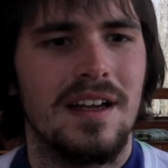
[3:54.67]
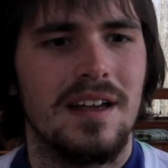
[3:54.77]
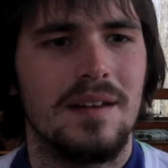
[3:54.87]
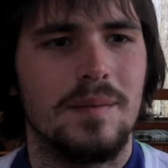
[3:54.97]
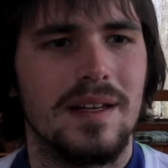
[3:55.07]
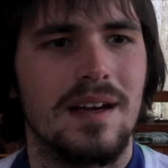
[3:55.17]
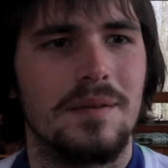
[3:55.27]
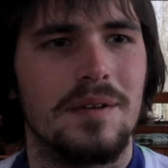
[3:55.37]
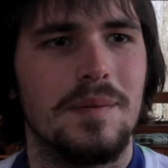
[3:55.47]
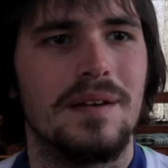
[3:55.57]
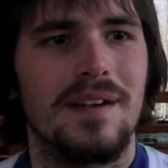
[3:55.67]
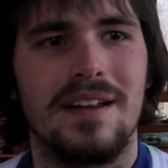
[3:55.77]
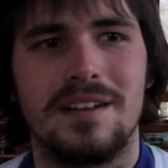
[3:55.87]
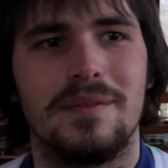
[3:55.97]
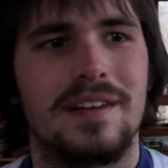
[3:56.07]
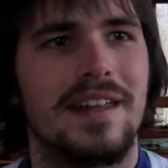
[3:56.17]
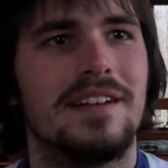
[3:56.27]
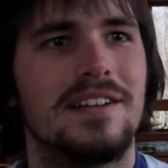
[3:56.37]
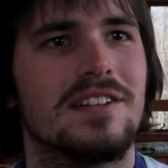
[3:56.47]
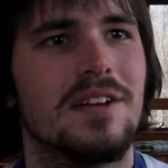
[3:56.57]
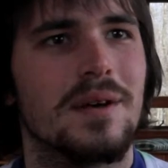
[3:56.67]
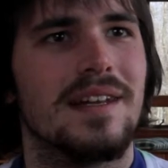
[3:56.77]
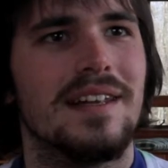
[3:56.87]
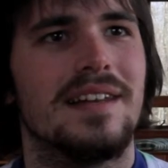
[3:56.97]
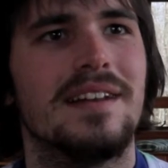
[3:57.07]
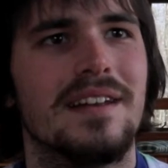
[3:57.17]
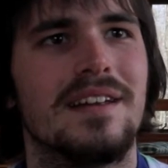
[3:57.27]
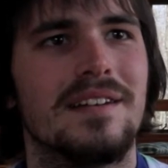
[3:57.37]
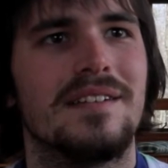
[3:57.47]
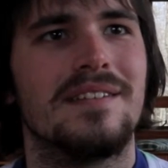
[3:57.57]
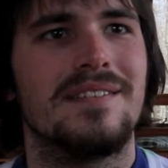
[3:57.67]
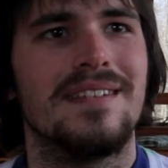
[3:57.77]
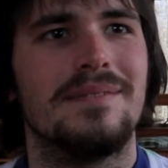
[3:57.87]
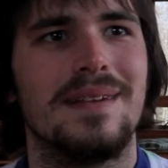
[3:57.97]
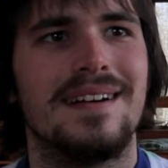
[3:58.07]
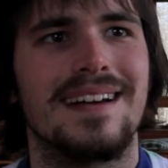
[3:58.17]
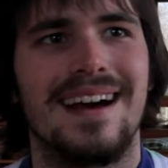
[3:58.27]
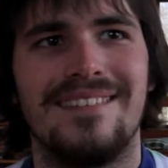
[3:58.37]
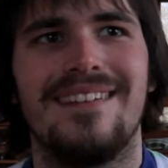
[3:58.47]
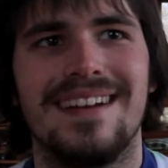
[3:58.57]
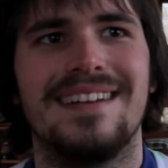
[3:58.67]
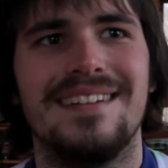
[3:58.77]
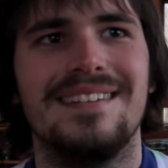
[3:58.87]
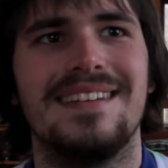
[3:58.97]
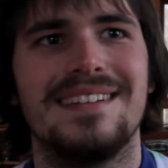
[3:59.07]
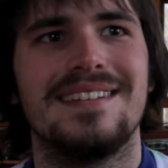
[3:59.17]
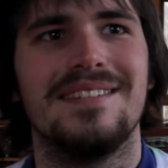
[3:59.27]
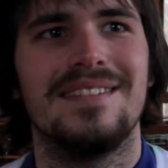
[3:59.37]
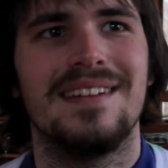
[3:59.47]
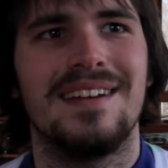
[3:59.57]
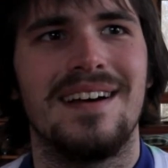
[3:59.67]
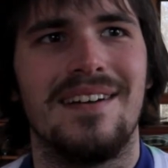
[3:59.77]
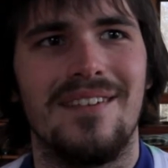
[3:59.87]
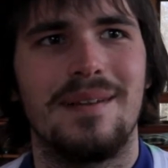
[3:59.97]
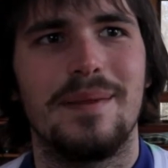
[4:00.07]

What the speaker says: And being able to be around something like that and just soak it in and be like, I want to do this. I want